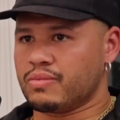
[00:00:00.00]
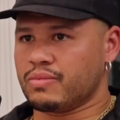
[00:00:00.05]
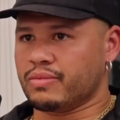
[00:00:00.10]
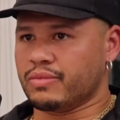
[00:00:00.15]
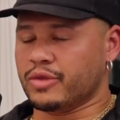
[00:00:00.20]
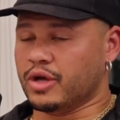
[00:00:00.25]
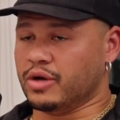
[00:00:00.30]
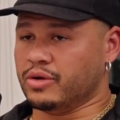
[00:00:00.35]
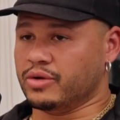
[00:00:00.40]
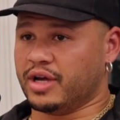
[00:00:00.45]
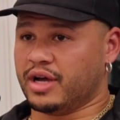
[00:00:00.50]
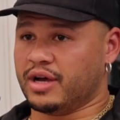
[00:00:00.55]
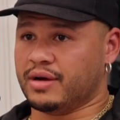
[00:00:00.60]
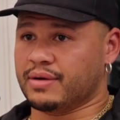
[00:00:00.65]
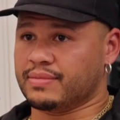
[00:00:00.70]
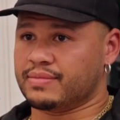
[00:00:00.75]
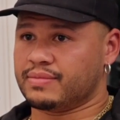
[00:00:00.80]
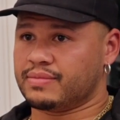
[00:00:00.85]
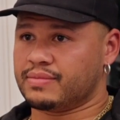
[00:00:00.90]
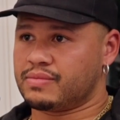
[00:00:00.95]
No
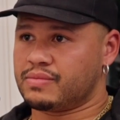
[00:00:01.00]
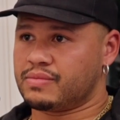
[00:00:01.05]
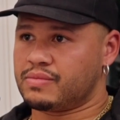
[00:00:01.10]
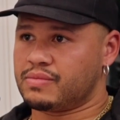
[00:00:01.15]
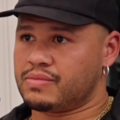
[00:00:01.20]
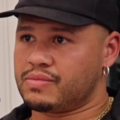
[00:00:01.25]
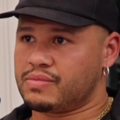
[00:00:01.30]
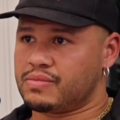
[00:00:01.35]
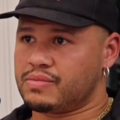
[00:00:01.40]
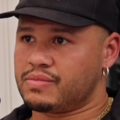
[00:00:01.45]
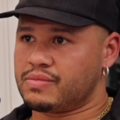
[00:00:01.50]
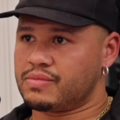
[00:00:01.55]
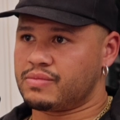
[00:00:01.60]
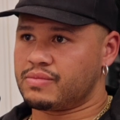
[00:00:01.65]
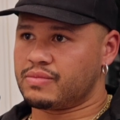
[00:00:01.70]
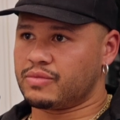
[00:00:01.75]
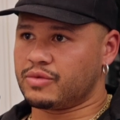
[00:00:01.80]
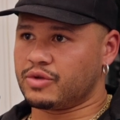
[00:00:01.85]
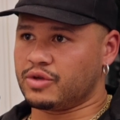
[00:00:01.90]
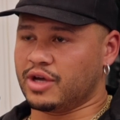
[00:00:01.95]
doubt.
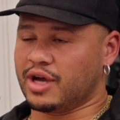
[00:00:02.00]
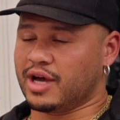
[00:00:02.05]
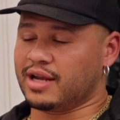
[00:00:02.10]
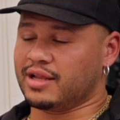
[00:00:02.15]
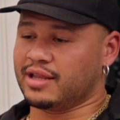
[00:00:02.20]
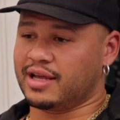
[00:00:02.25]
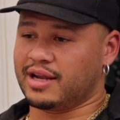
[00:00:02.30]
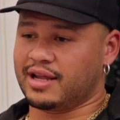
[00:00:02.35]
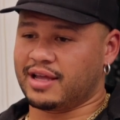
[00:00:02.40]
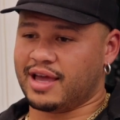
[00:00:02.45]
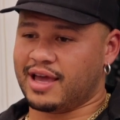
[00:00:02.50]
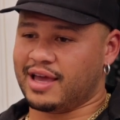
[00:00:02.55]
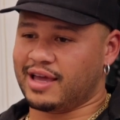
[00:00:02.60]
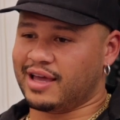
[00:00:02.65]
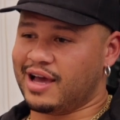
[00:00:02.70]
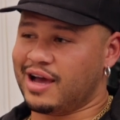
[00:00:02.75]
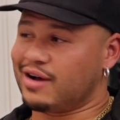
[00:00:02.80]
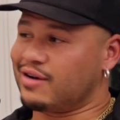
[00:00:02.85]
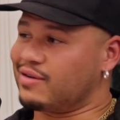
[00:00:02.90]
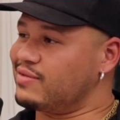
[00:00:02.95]
You got to let it hang
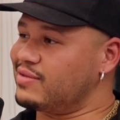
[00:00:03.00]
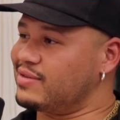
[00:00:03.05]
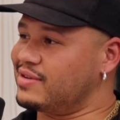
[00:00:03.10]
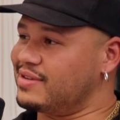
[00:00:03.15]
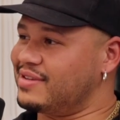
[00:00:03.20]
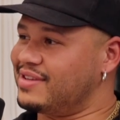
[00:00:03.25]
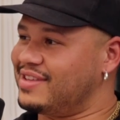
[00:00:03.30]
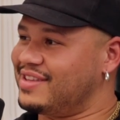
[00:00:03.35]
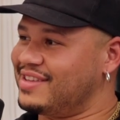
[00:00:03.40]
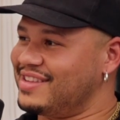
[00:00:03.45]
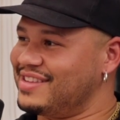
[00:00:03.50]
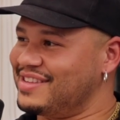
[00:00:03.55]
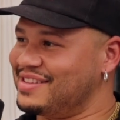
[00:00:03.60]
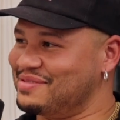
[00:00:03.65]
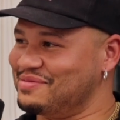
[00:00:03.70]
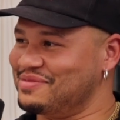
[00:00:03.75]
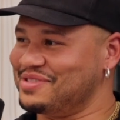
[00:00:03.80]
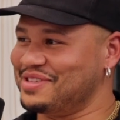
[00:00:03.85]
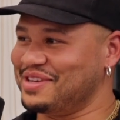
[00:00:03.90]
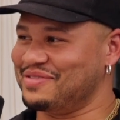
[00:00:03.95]
out for
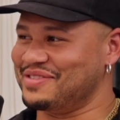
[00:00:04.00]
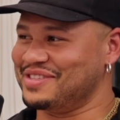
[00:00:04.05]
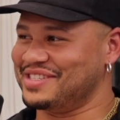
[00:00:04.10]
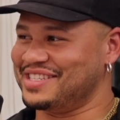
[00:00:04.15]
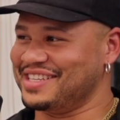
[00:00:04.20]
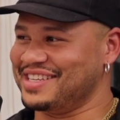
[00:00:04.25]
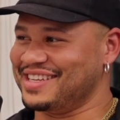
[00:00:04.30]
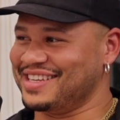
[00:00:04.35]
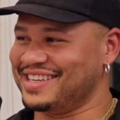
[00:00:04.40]
the 17